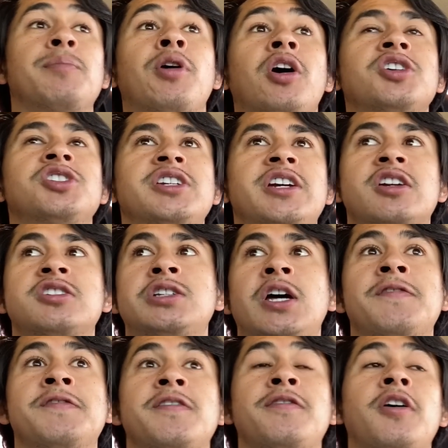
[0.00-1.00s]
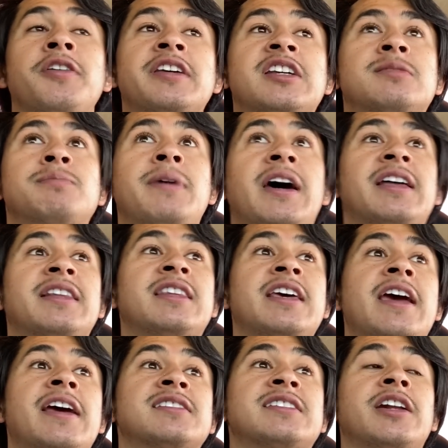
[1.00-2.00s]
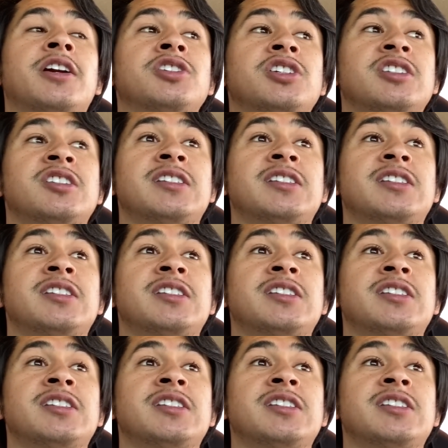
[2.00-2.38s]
purging yourself of all these bad things that are just